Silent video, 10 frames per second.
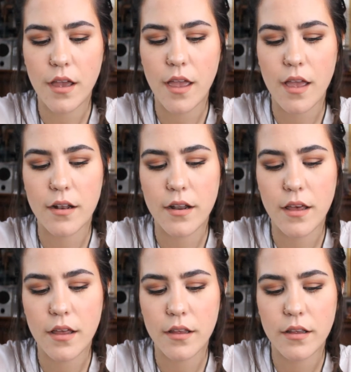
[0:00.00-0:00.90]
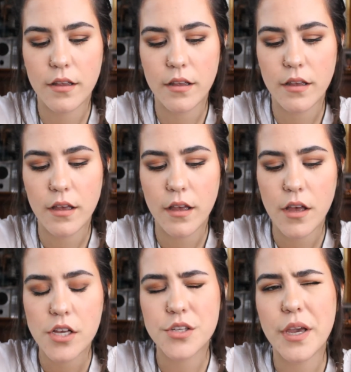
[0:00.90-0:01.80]
And, uh,
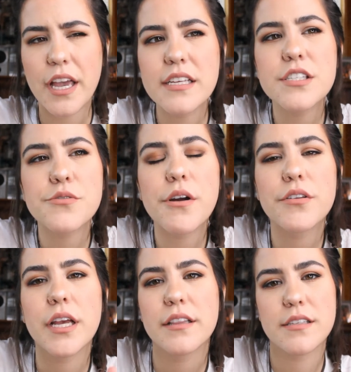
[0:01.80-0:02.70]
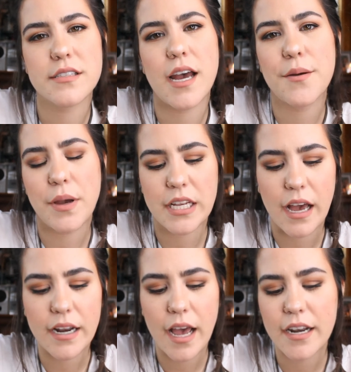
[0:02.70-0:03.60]
so I guess throughout, like, this time, my
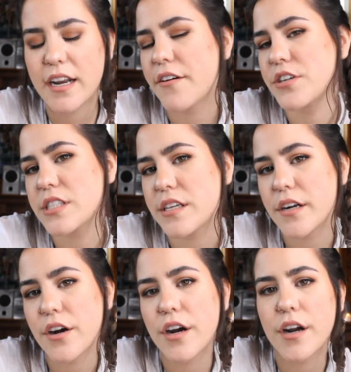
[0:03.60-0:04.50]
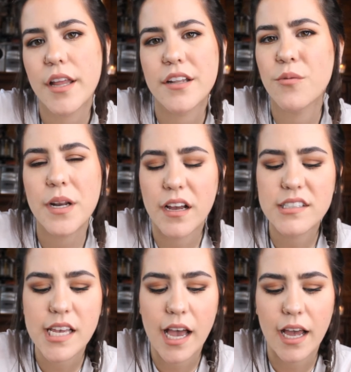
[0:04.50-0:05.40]
dad hadn't ever seen her and nobody
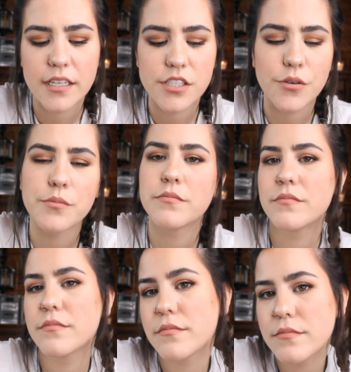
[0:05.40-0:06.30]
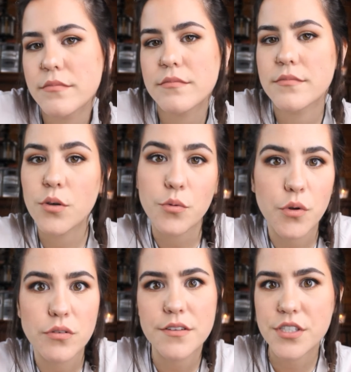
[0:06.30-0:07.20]
else had, so who
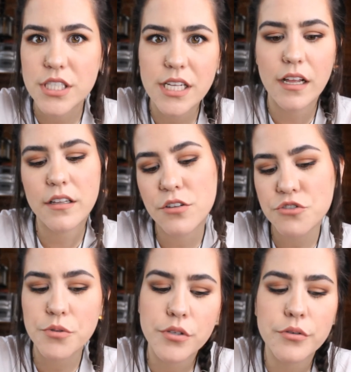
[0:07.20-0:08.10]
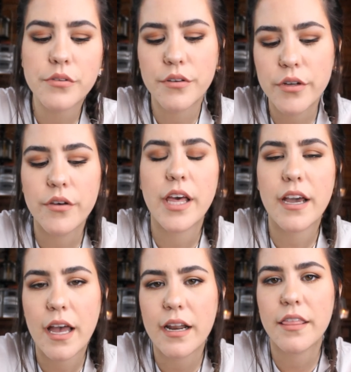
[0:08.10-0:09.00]
knows if she's telling the truth, you know, that
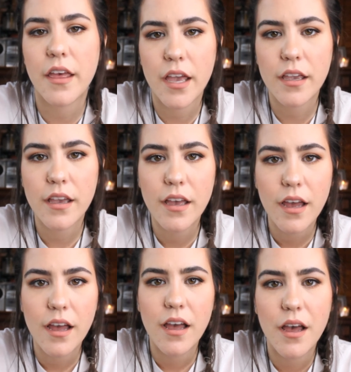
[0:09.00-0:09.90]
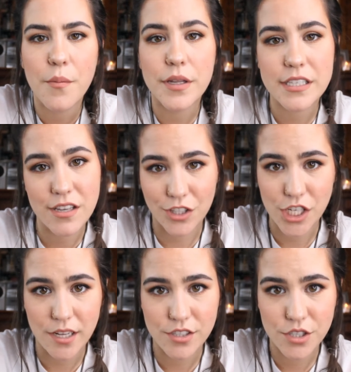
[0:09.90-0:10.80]
kind of thing. But this all
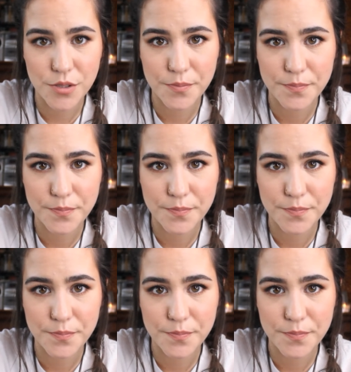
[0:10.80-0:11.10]
changed.